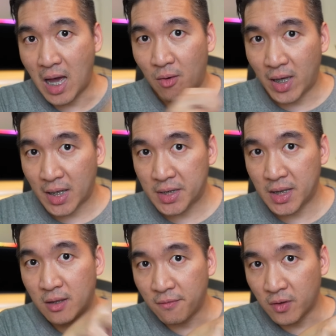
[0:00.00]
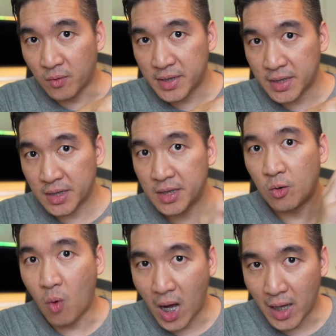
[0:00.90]
how x influences
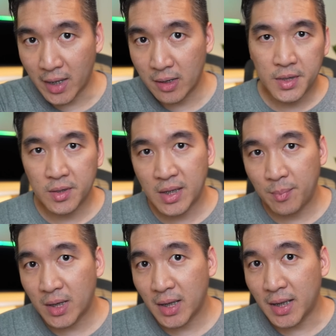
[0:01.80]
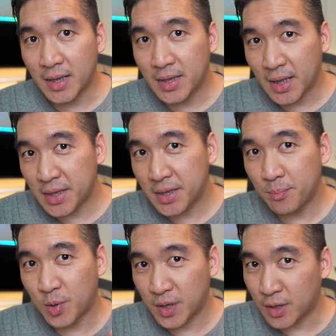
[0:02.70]
y. And so typically in this
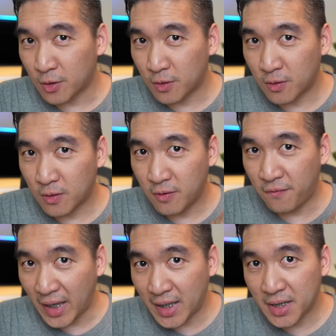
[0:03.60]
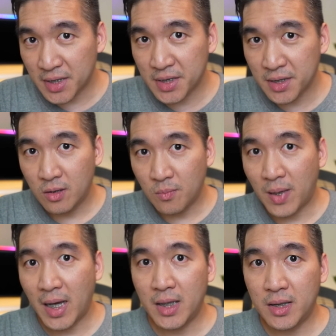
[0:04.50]
particular phase, you
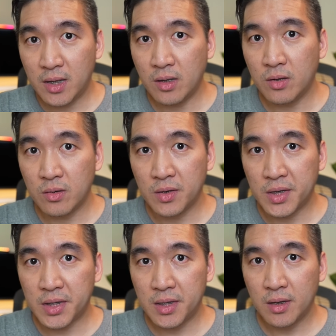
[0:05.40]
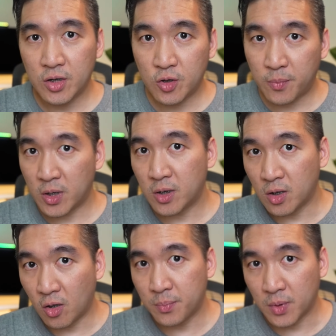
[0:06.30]
might use Jupyter
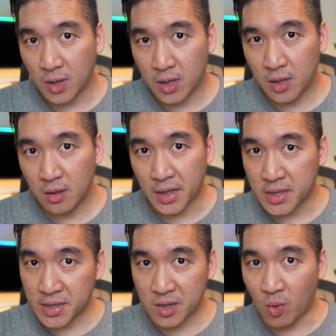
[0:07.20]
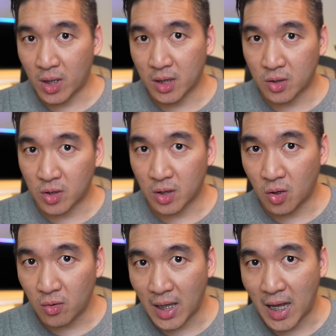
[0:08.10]
Notebook, such as the one on Google
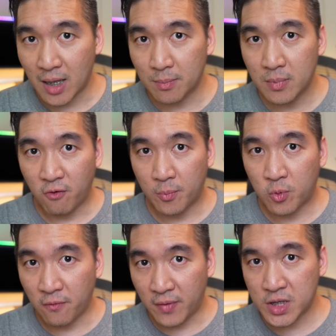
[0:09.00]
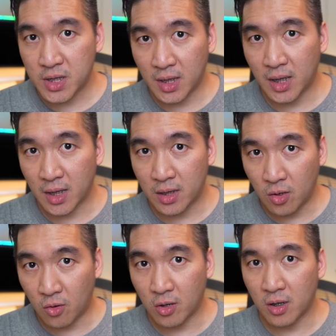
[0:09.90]
Colab, for provisioning
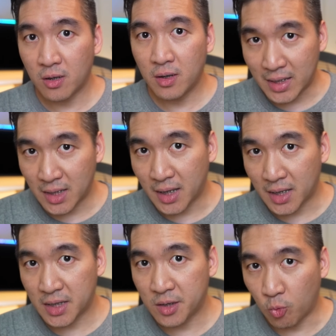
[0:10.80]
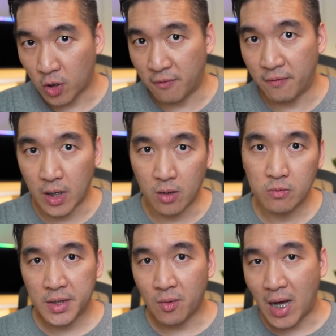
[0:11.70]
your analytics workflow.
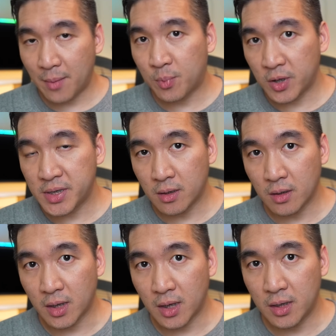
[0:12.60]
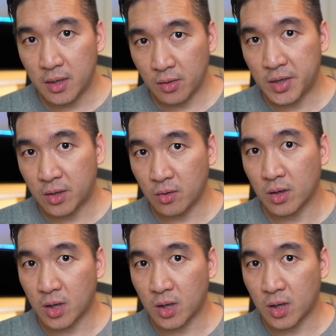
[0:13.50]
So I personally use Google